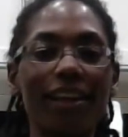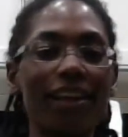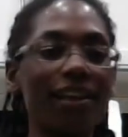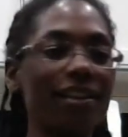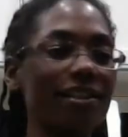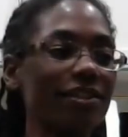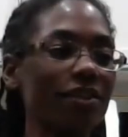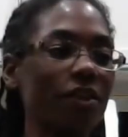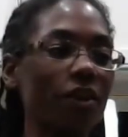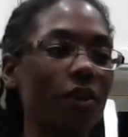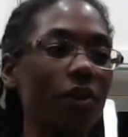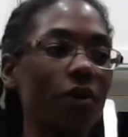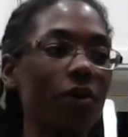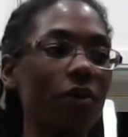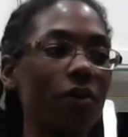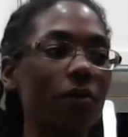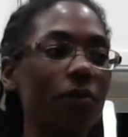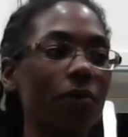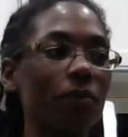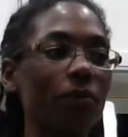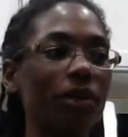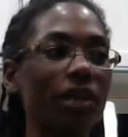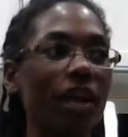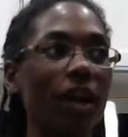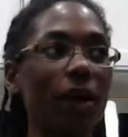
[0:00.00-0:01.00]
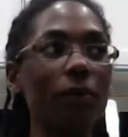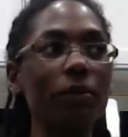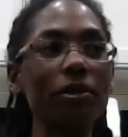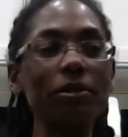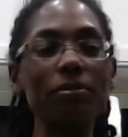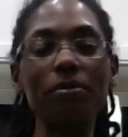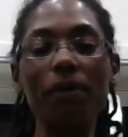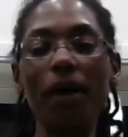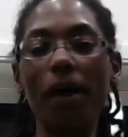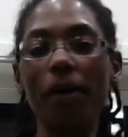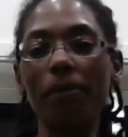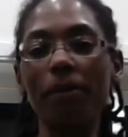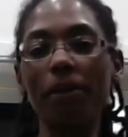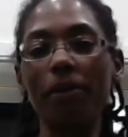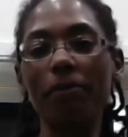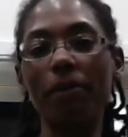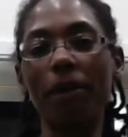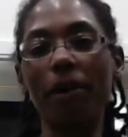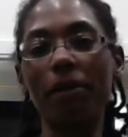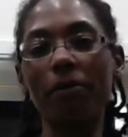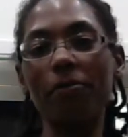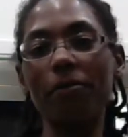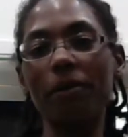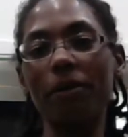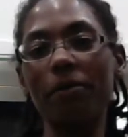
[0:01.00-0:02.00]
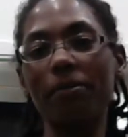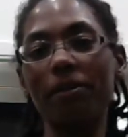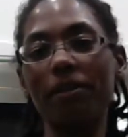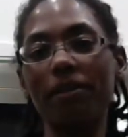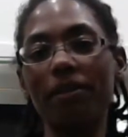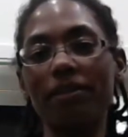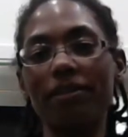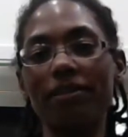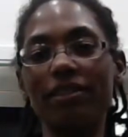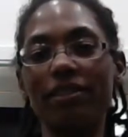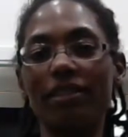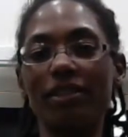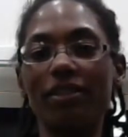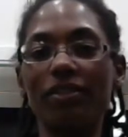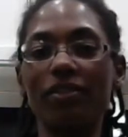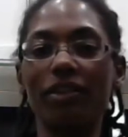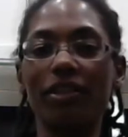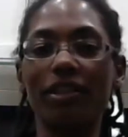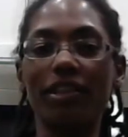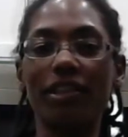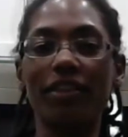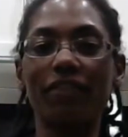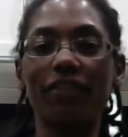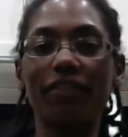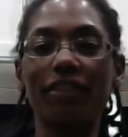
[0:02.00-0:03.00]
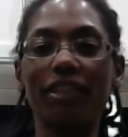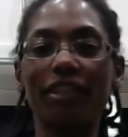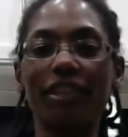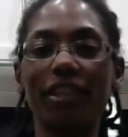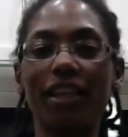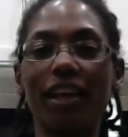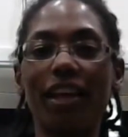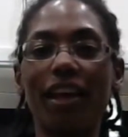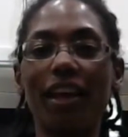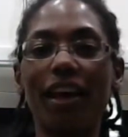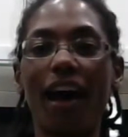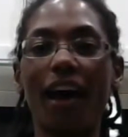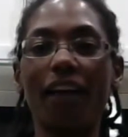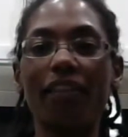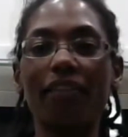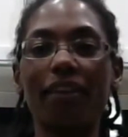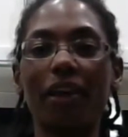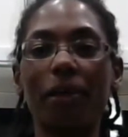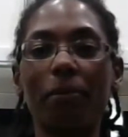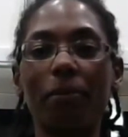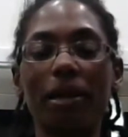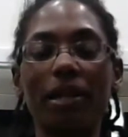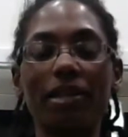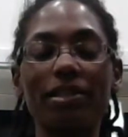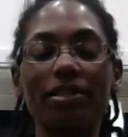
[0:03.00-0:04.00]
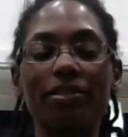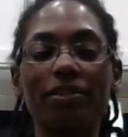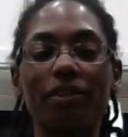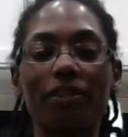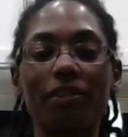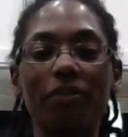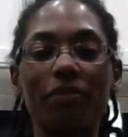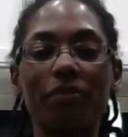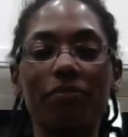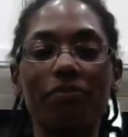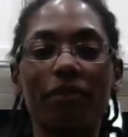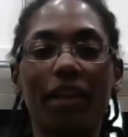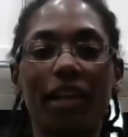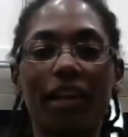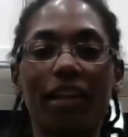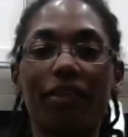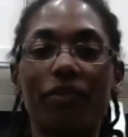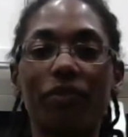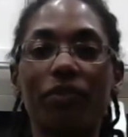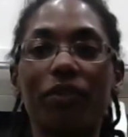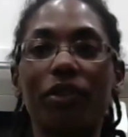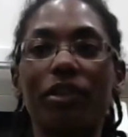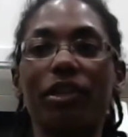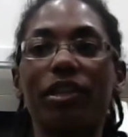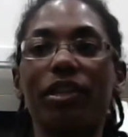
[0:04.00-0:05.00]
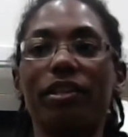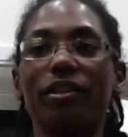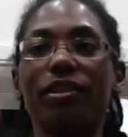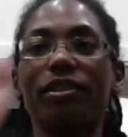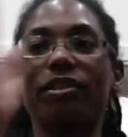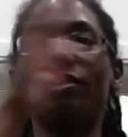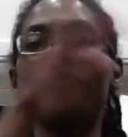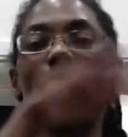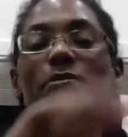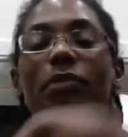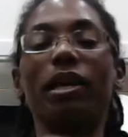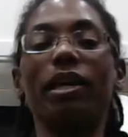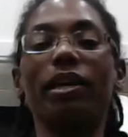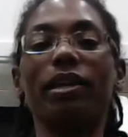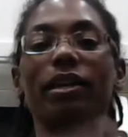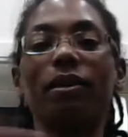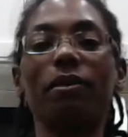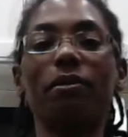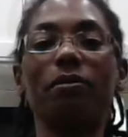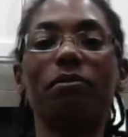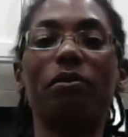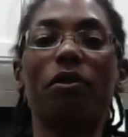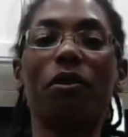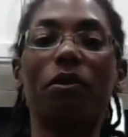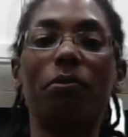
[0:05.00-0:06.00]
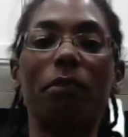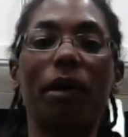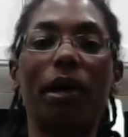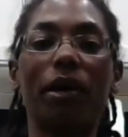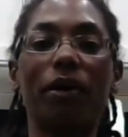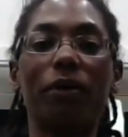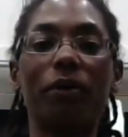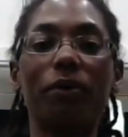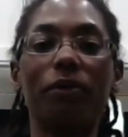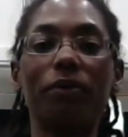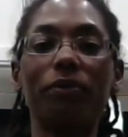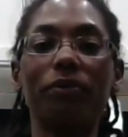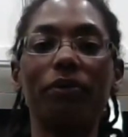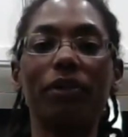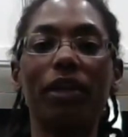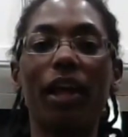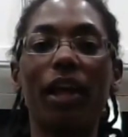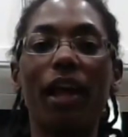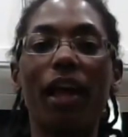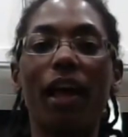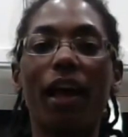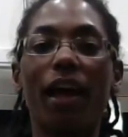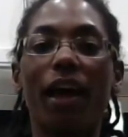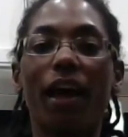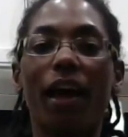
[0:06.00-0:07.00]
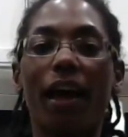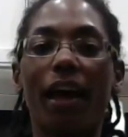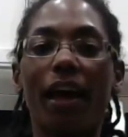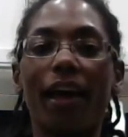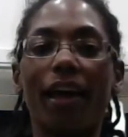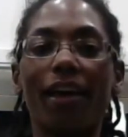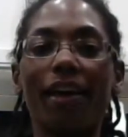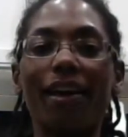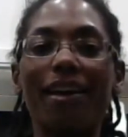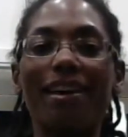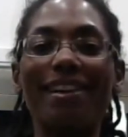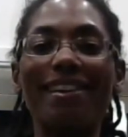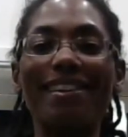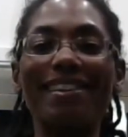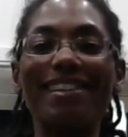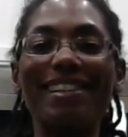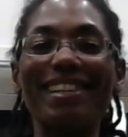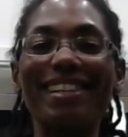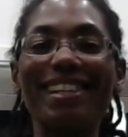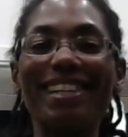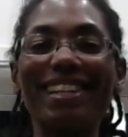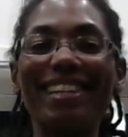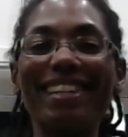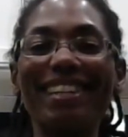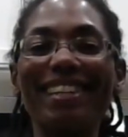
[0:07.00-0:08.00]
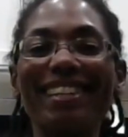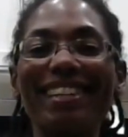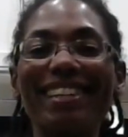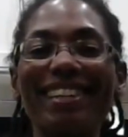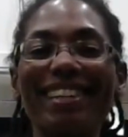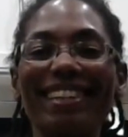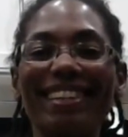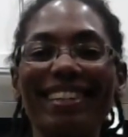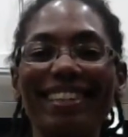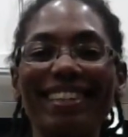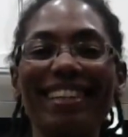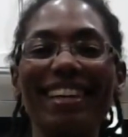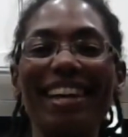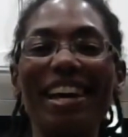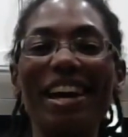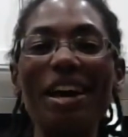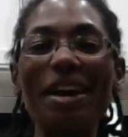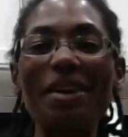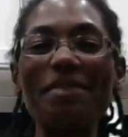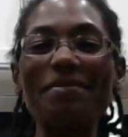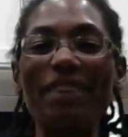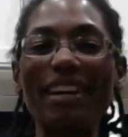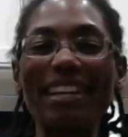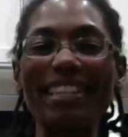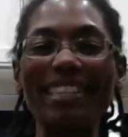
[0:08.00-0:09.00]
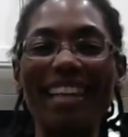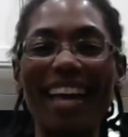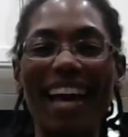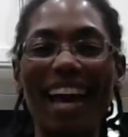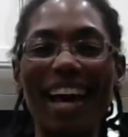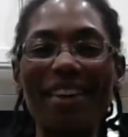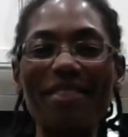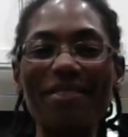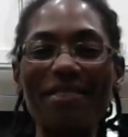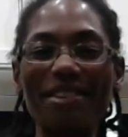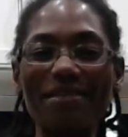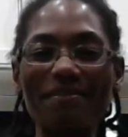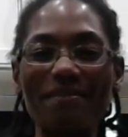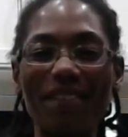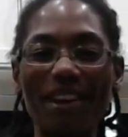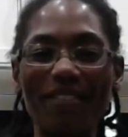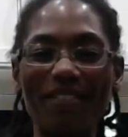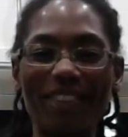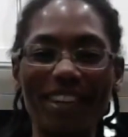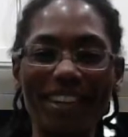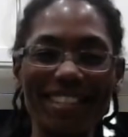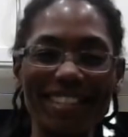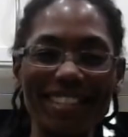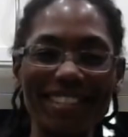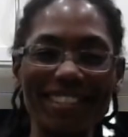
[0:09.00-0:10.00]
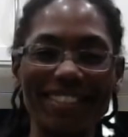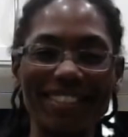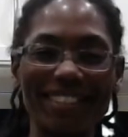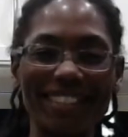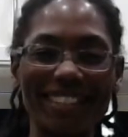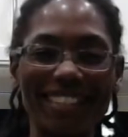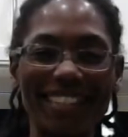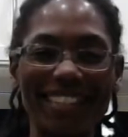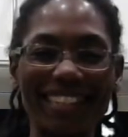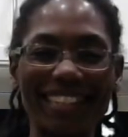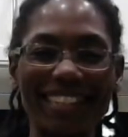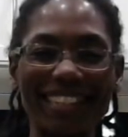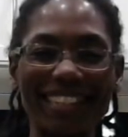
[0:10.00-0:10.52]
So when I was probably about maybe 10 or 11, I think I might have started like really getting into baking on my own. And my dad was my worst critic.